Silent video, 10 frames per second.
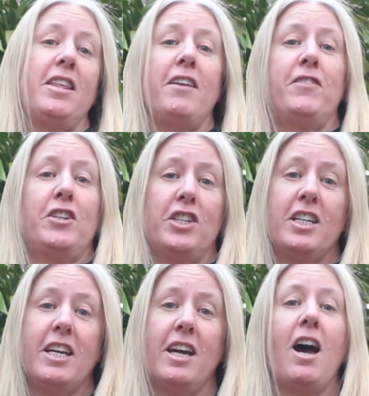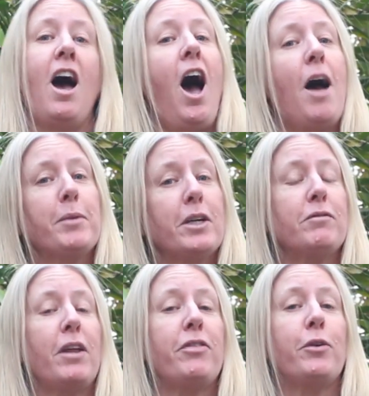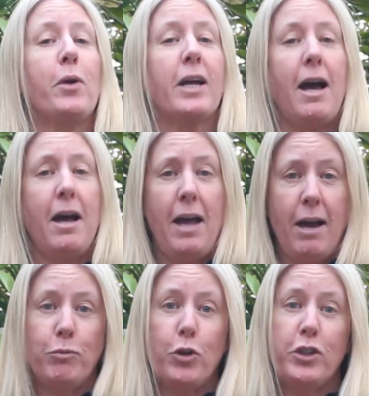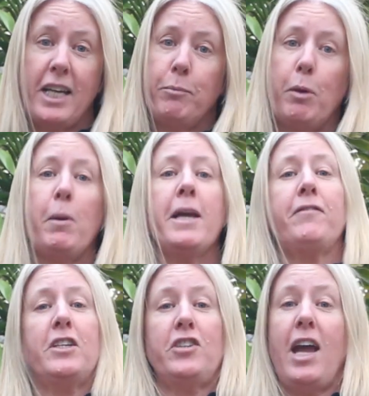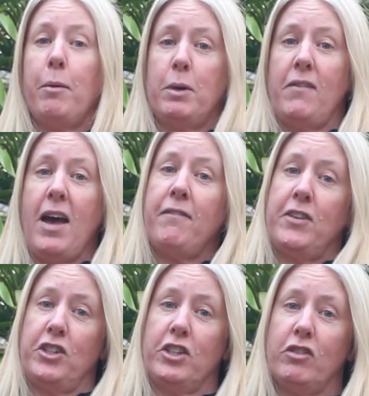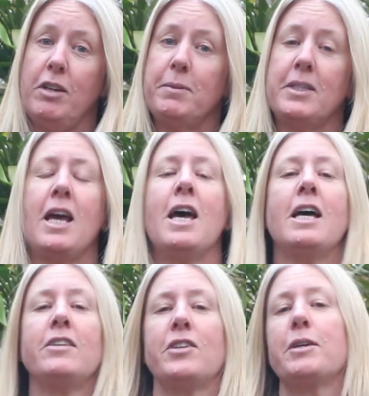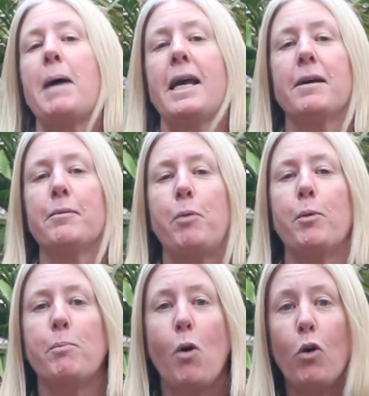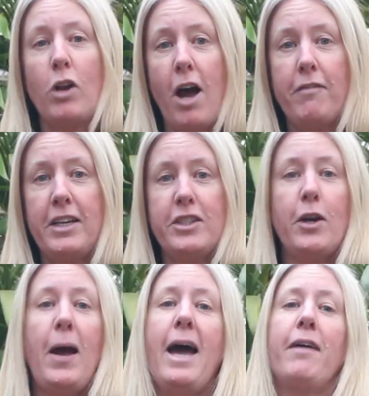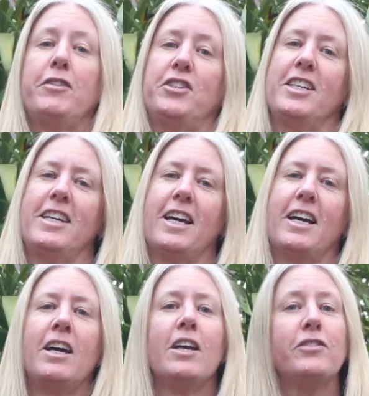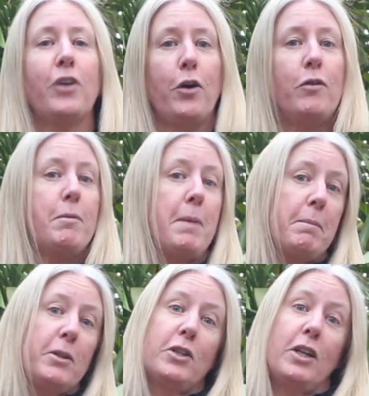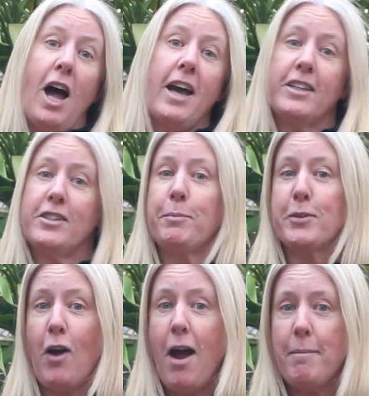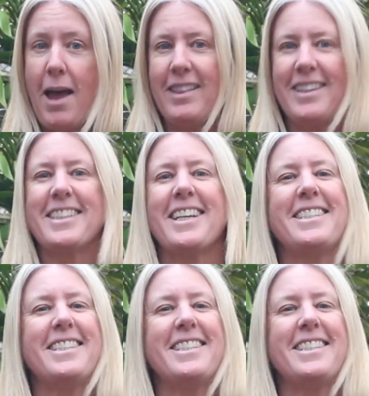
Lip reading: their fishing gear. I'm going to run through our routine when we finish out one of our fishing trips to put more life into our fishing gear. So remember to like and subscribe, and let's get